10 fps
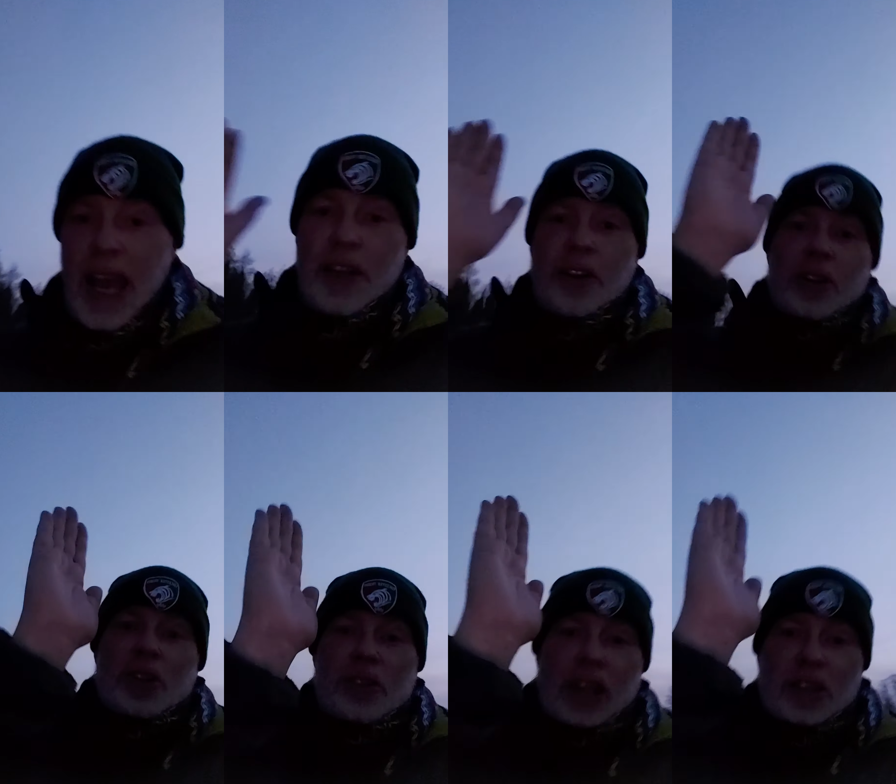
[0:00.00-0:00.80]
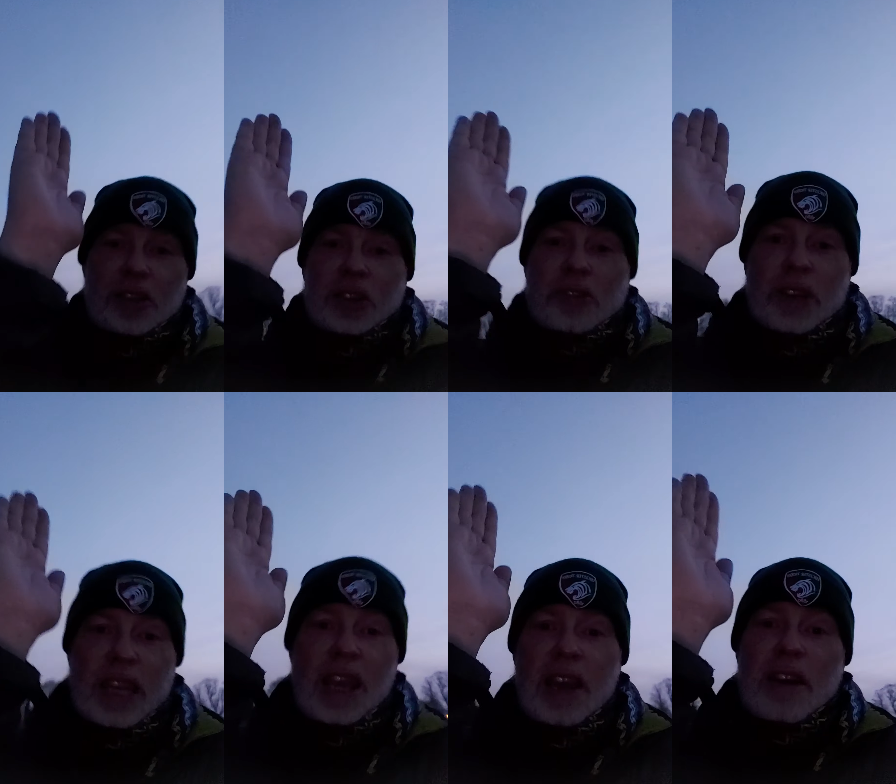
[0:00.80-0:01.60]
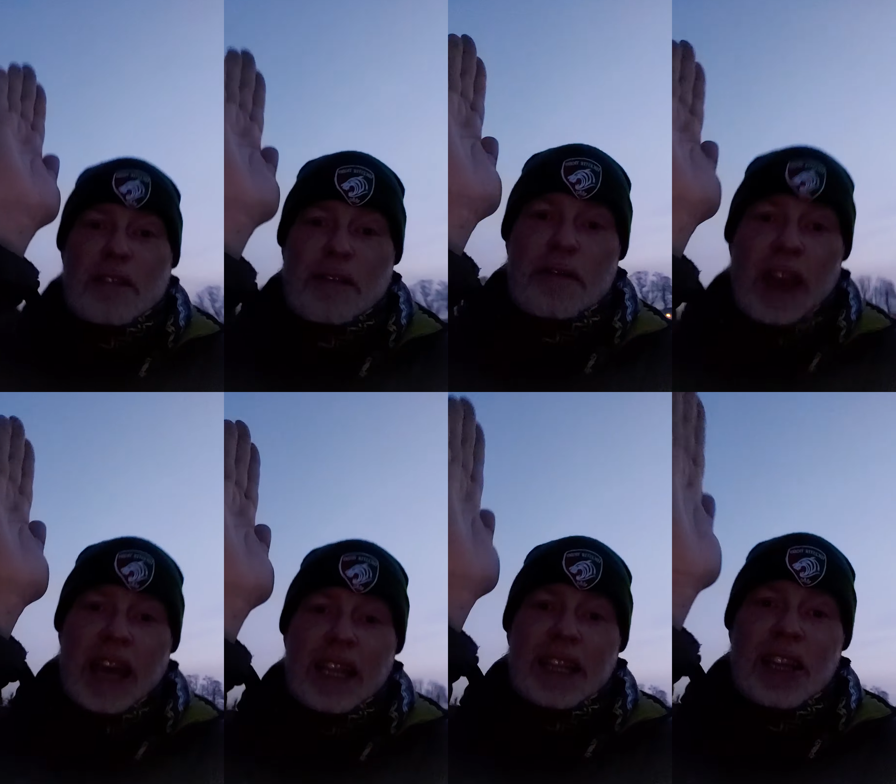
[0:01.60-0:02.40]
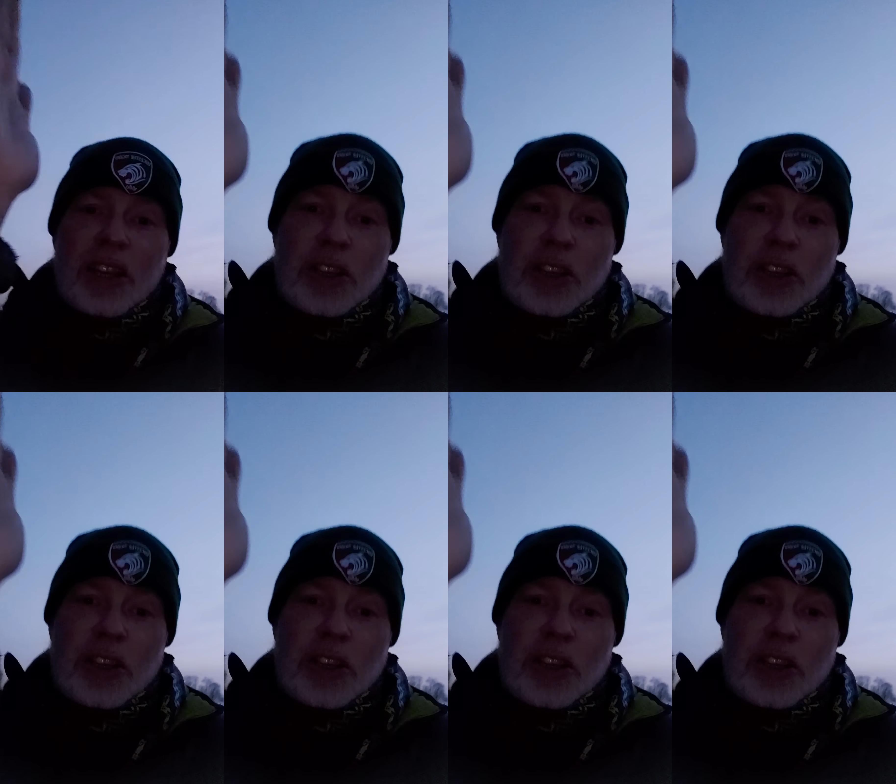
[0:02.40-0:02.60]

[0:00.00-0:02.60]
and the horse chestnut tree fell